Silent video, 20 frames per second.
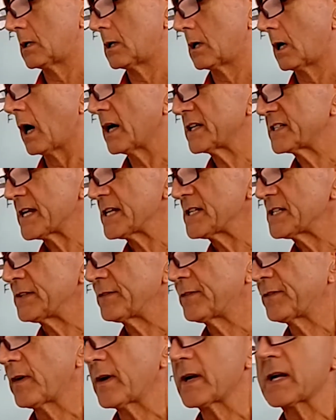
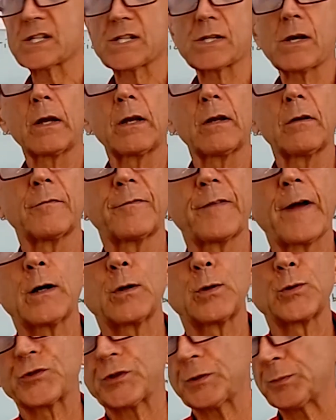Identifying silent
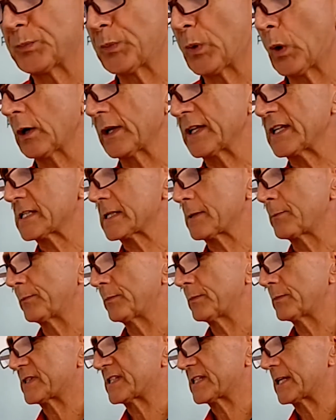vowels in
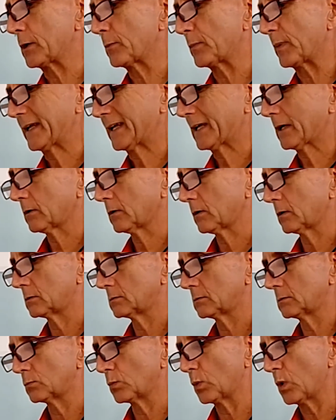polysyllabic
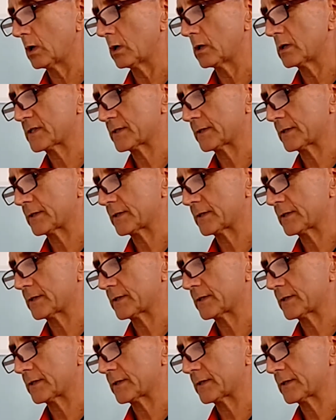words.